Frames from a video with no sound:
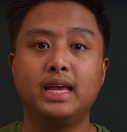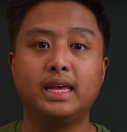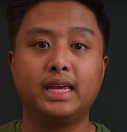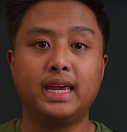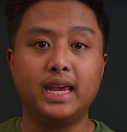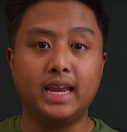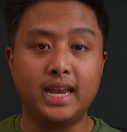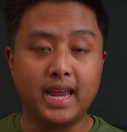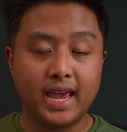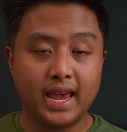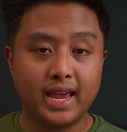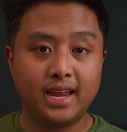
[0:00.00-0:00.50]

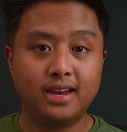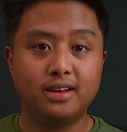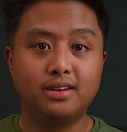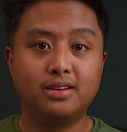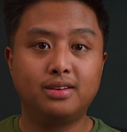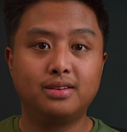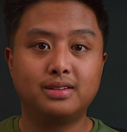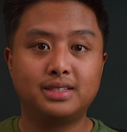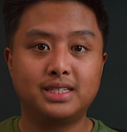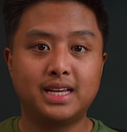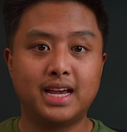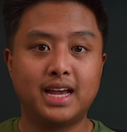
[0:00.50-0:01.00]
can
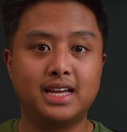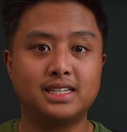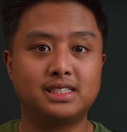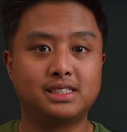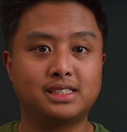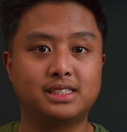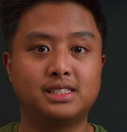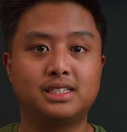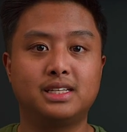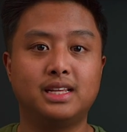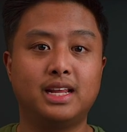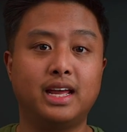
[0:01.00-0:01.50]
handle
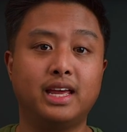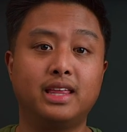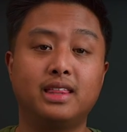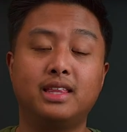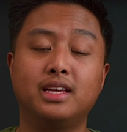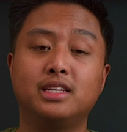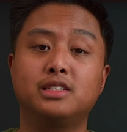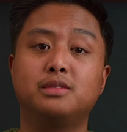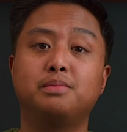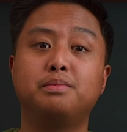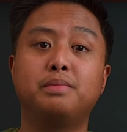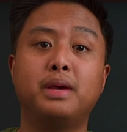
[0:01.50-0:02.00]
tasks like
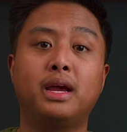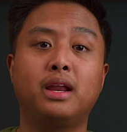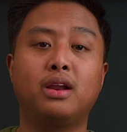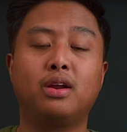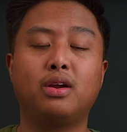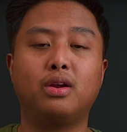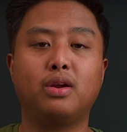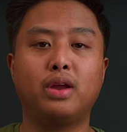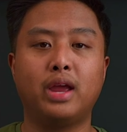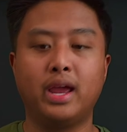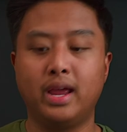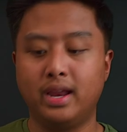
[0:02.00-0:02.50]
this
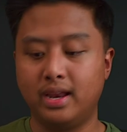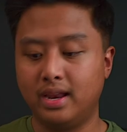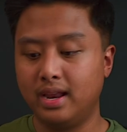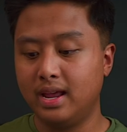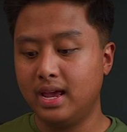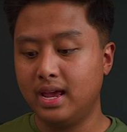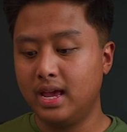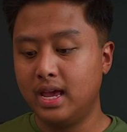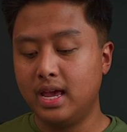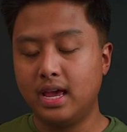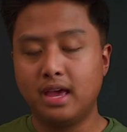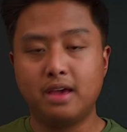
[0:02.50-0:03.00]
better and
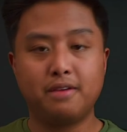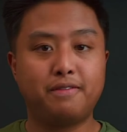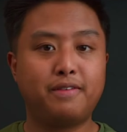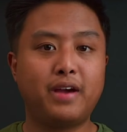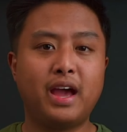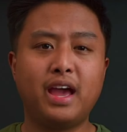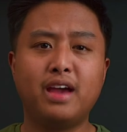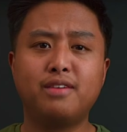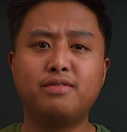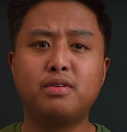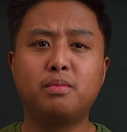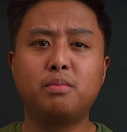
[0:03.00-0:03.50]
if I
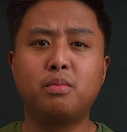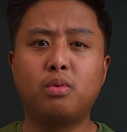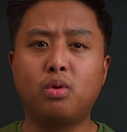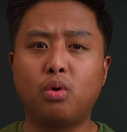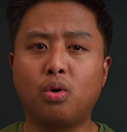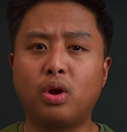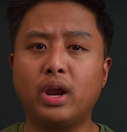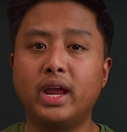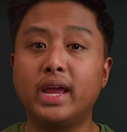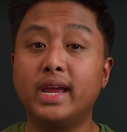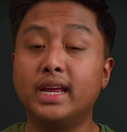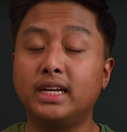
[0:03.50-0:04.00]
have a
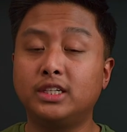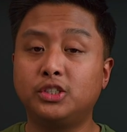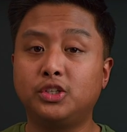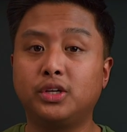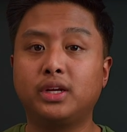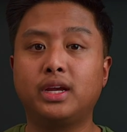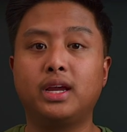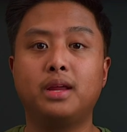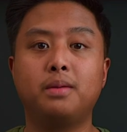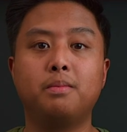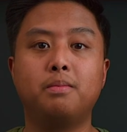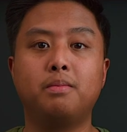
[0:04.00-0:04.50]
more
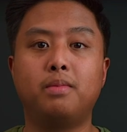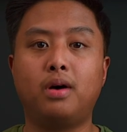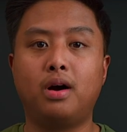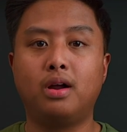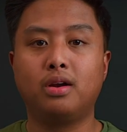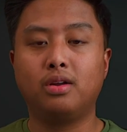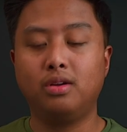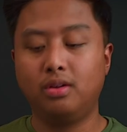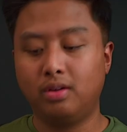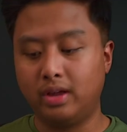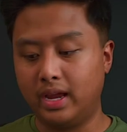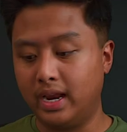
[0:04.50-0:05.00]
intricate
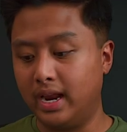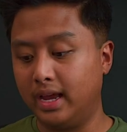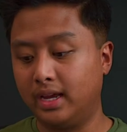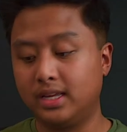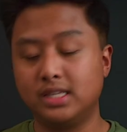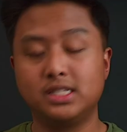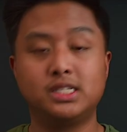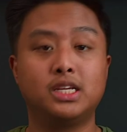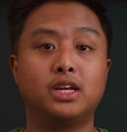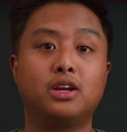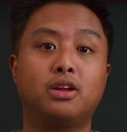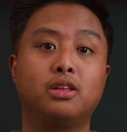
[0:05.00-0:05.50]
model and I
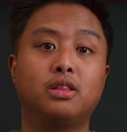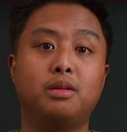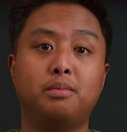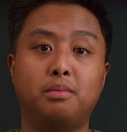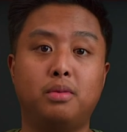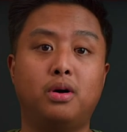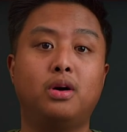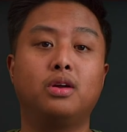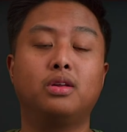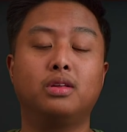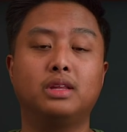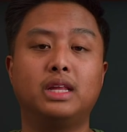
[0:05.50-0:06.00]
consider the
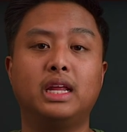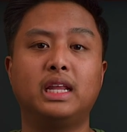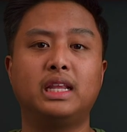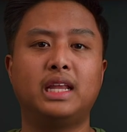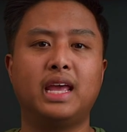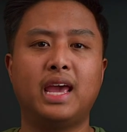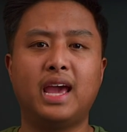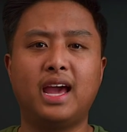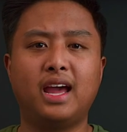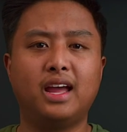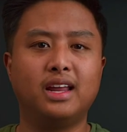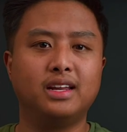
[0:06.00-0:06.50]
model that they
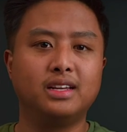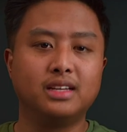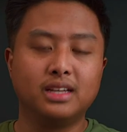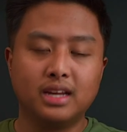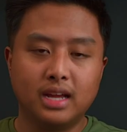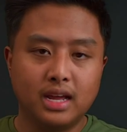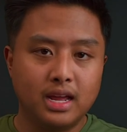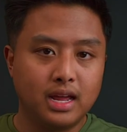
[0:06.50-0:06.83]
had